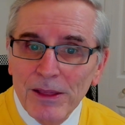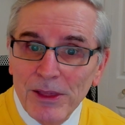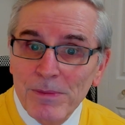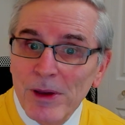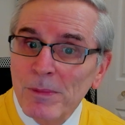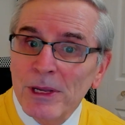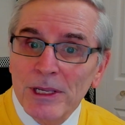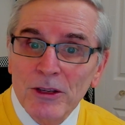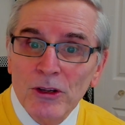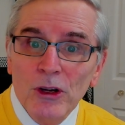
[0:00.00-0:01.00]
The amendment
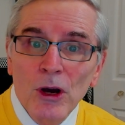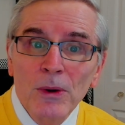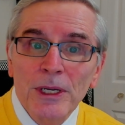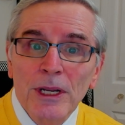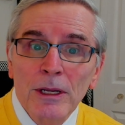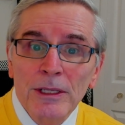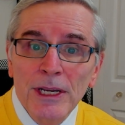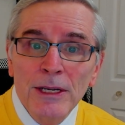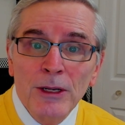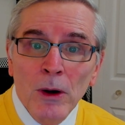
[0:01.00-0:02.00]
doesn't go into
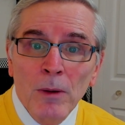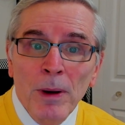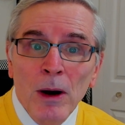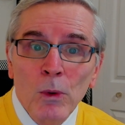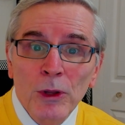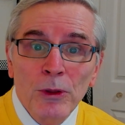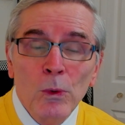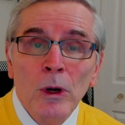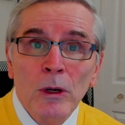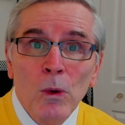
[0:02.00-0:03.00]
detail about what the
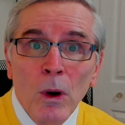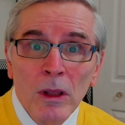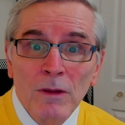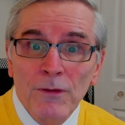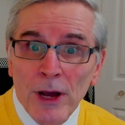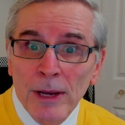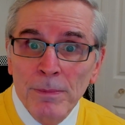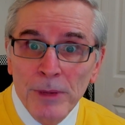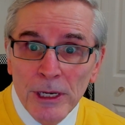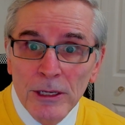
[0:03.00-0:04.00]
word qualify
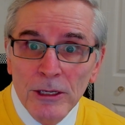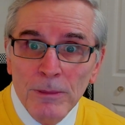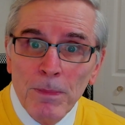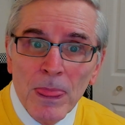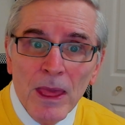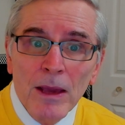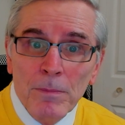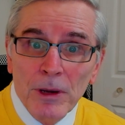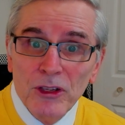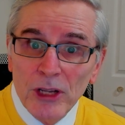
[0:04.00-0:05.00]
means.
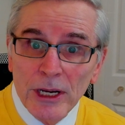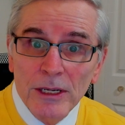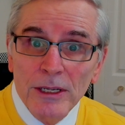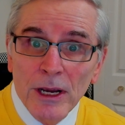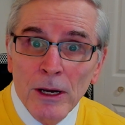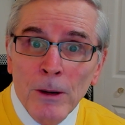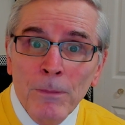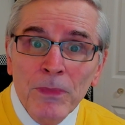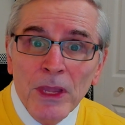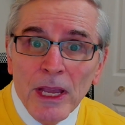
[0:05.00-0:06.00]
Best I can
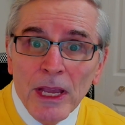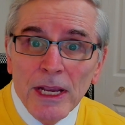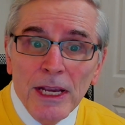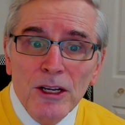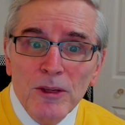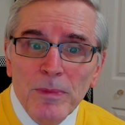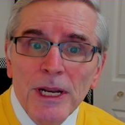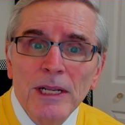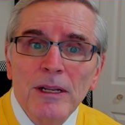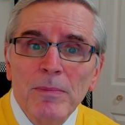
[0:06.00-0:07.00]
tell, it is
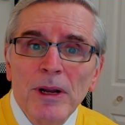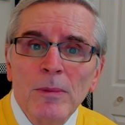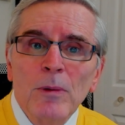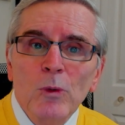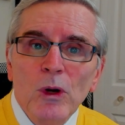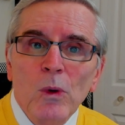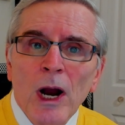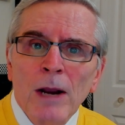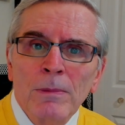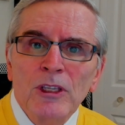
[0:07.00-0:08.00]
meeting the minimum
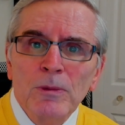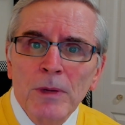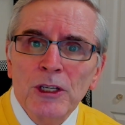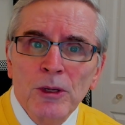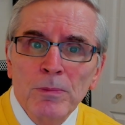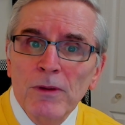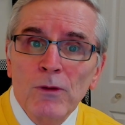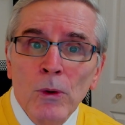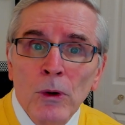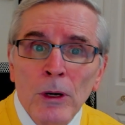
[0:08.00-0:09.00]
requirements mentioned
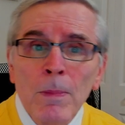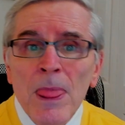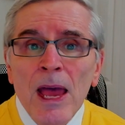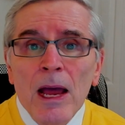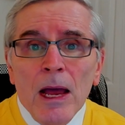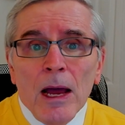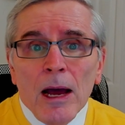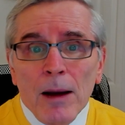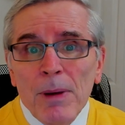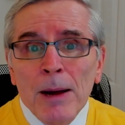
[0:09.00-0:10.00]
before
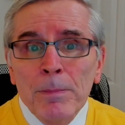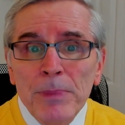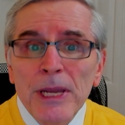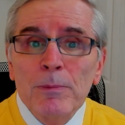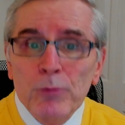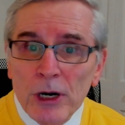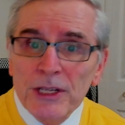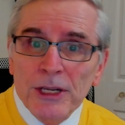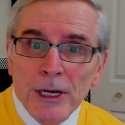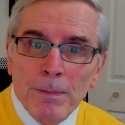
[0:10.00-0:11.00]
about being
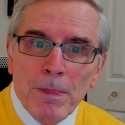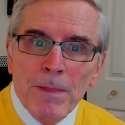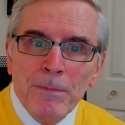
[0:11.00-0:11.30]
president.